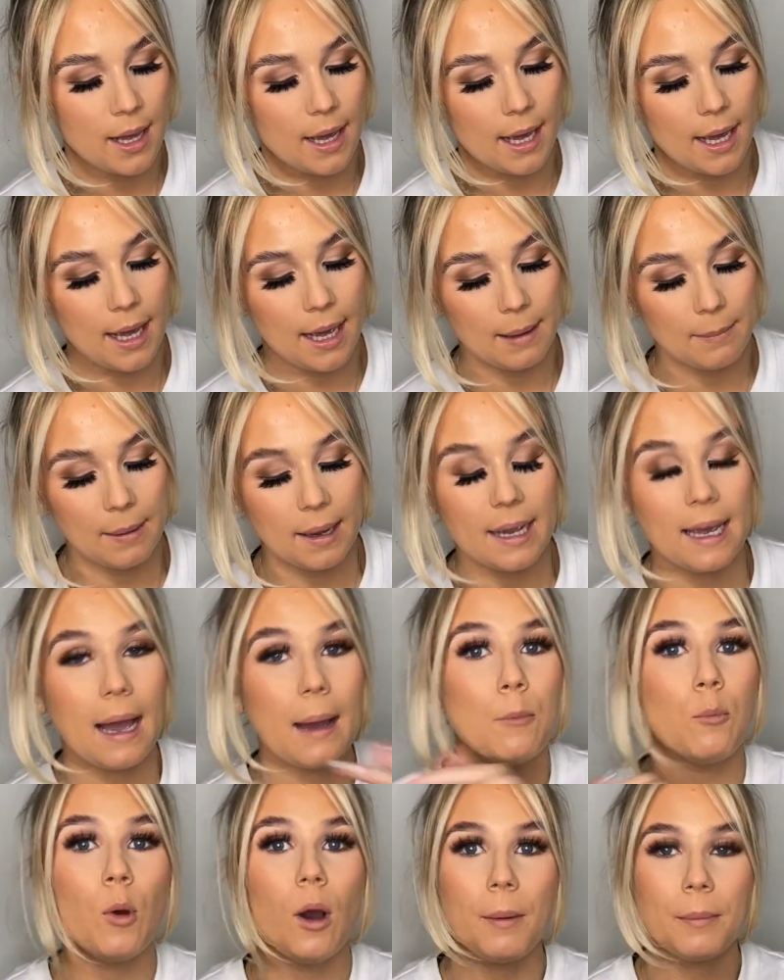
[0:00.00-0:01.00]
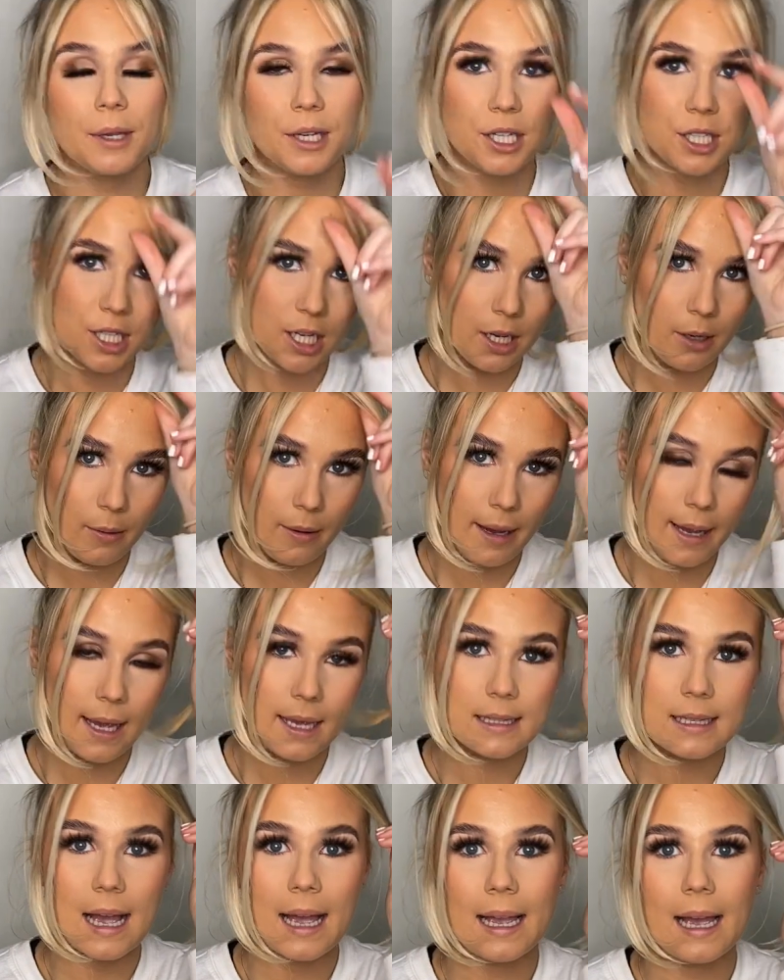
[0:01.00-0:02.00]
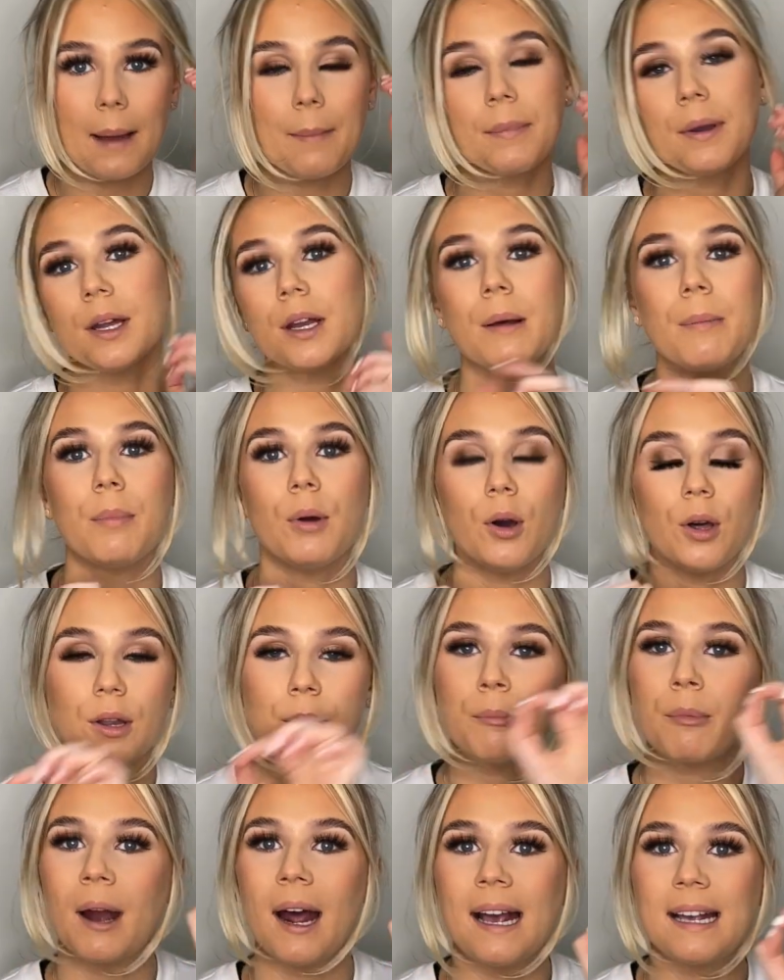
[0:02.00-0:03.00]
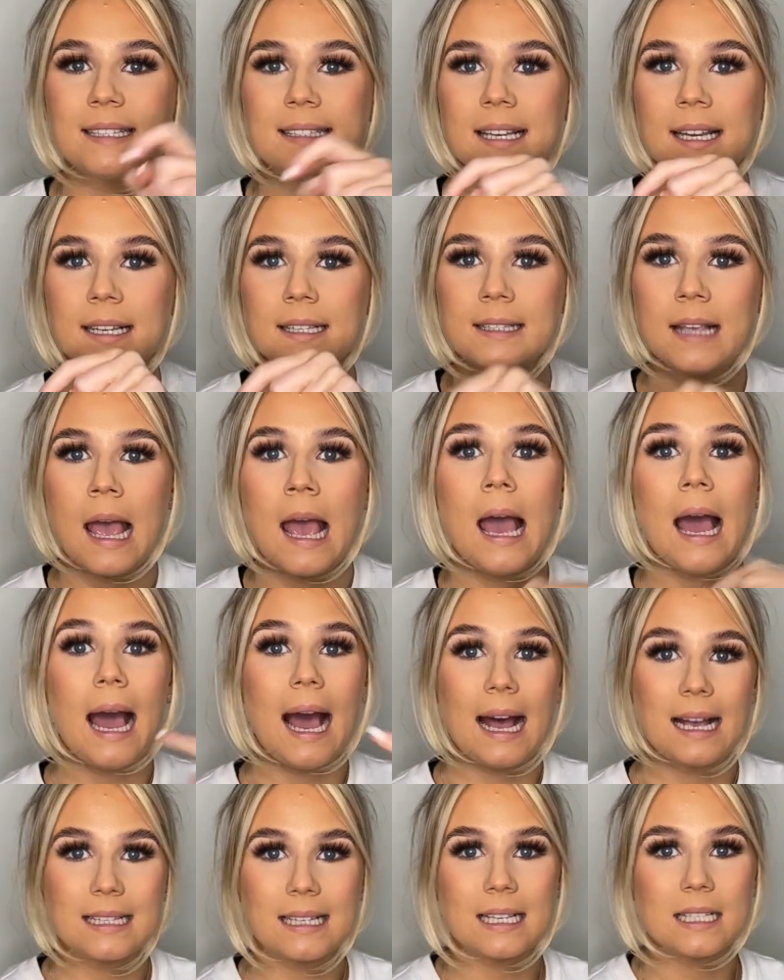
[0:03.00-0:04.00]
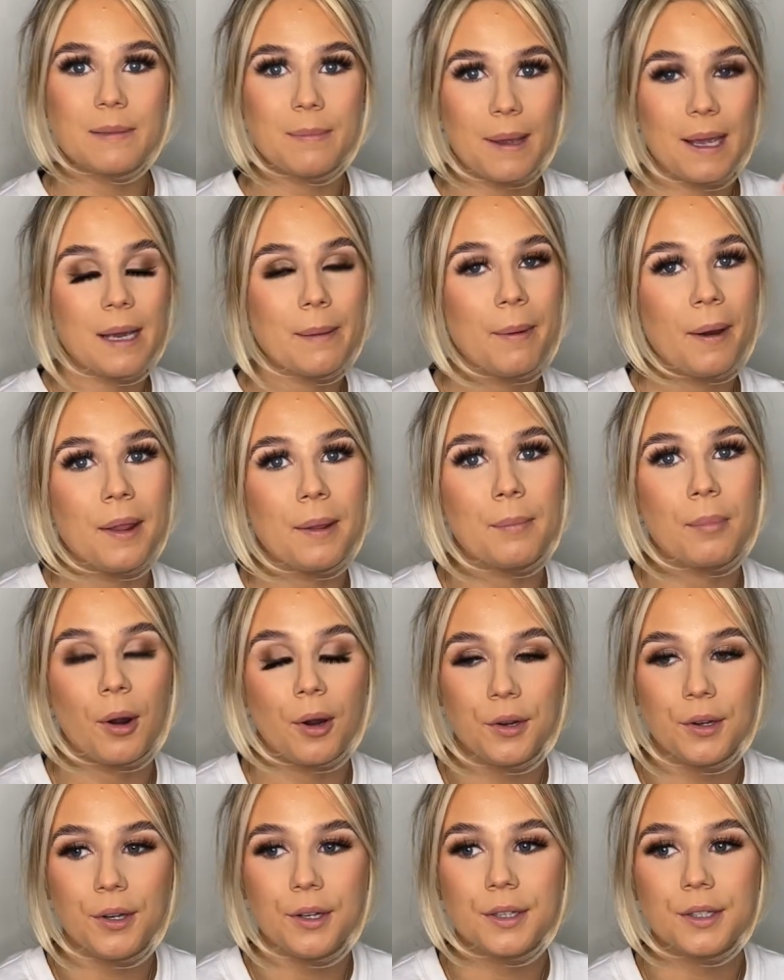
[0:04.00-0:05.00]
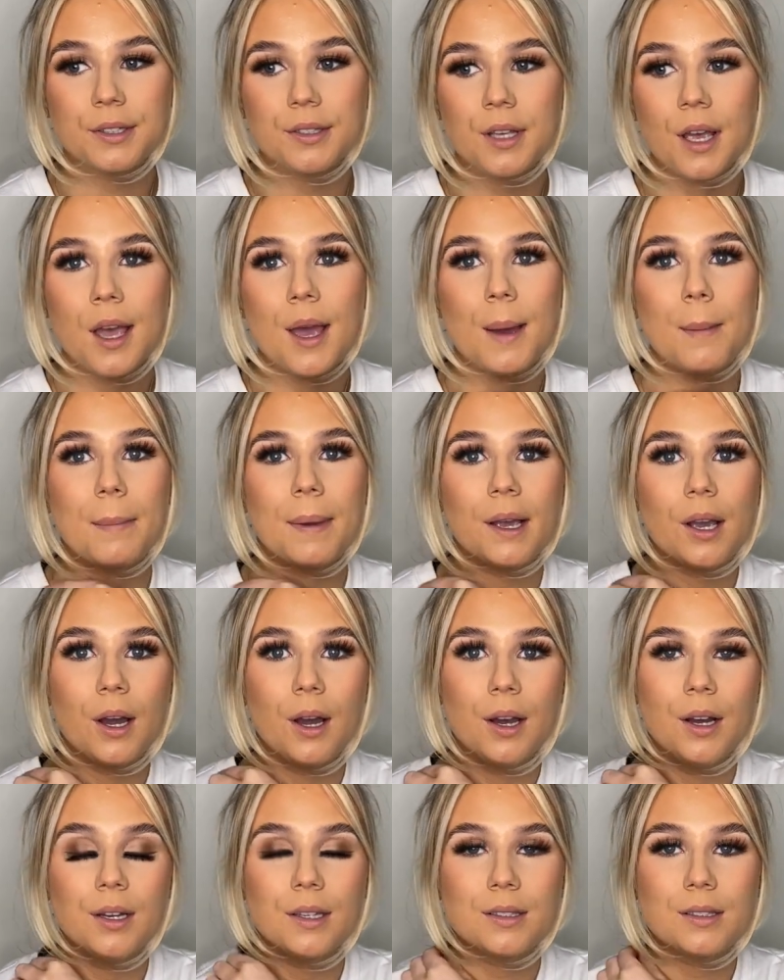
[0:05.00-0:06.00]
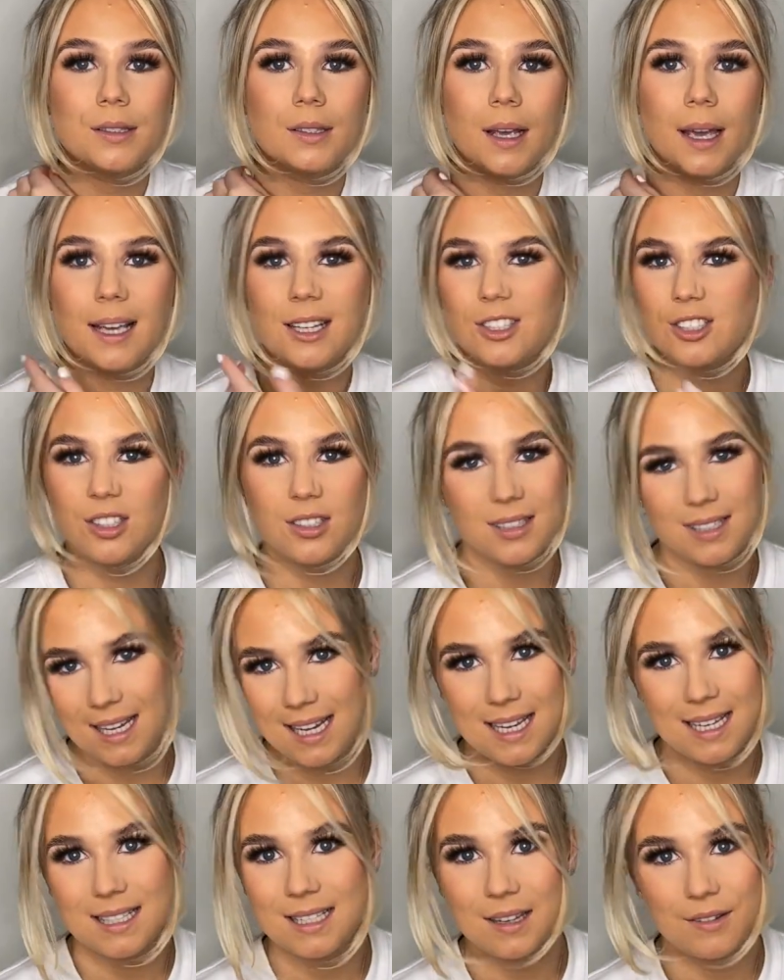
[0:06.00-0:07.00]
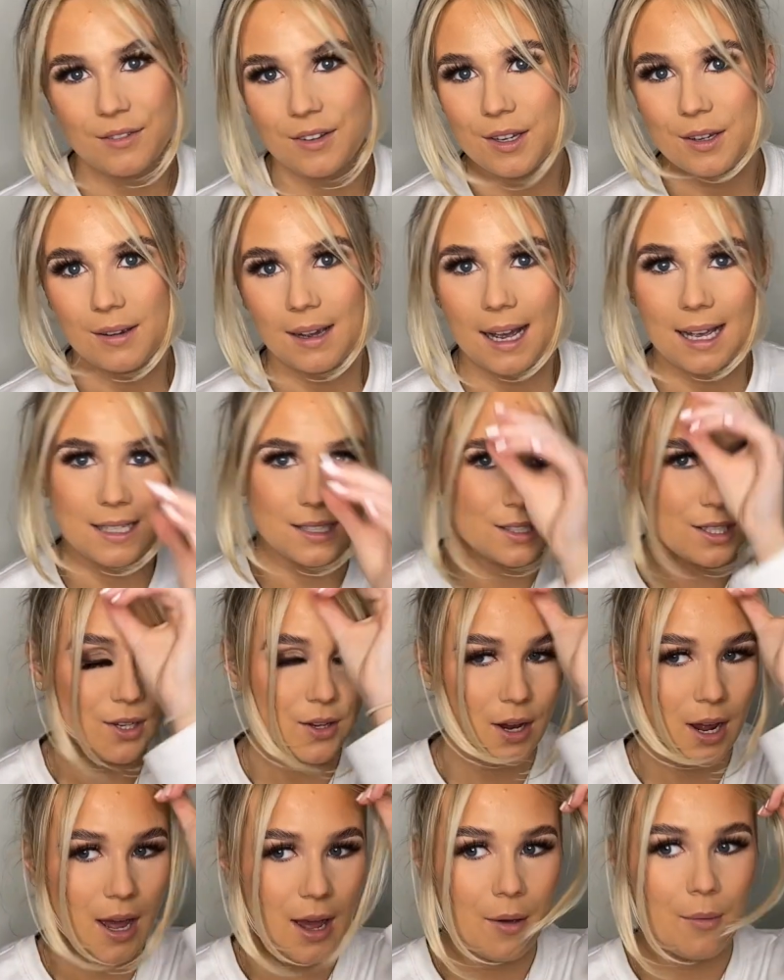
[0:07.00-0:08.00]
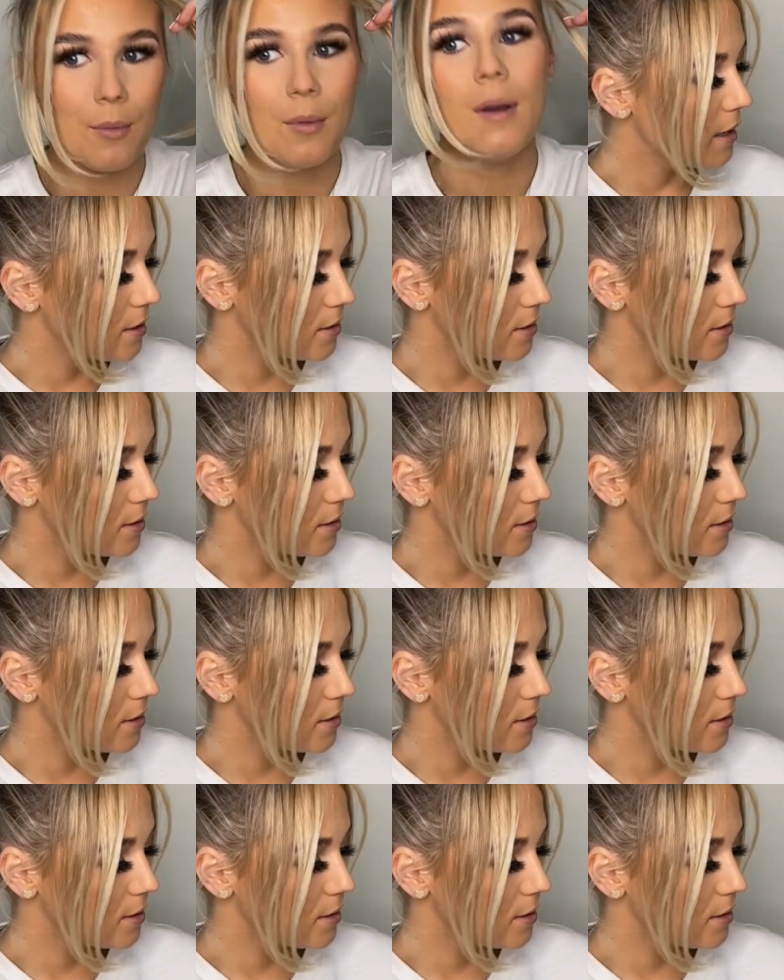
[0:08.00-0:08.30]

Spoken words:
What I'm going to do is I am going to put the prices as I speak about the products, because it's just easier for you guys to know.